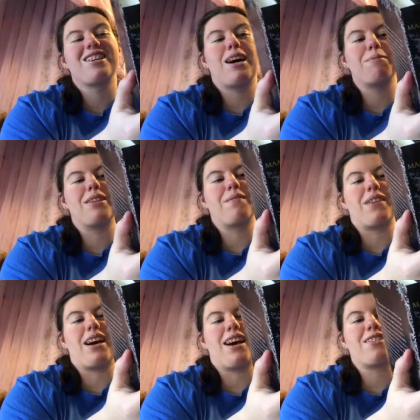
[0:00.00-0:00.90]
copy of
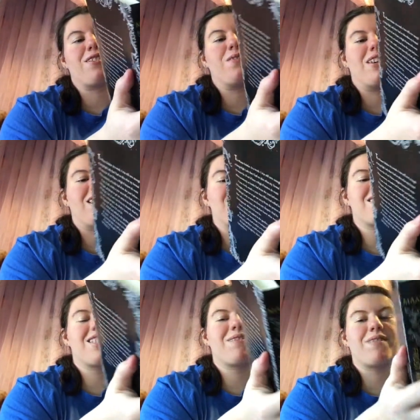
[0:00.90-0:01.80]
ACOFAS
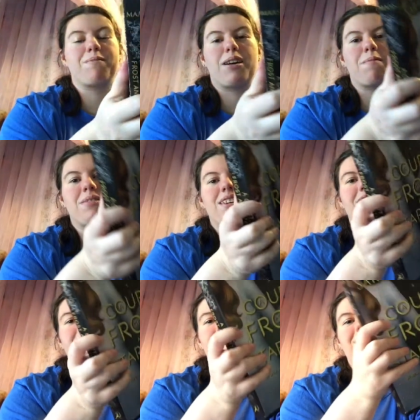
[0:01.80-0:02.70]
from them,
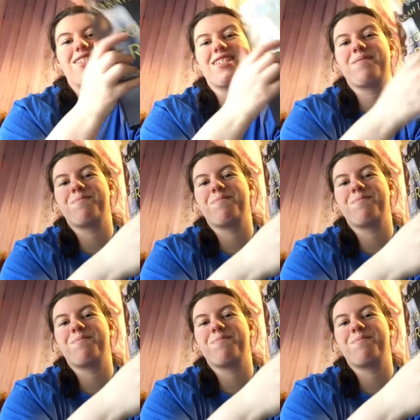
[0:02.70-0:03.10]
because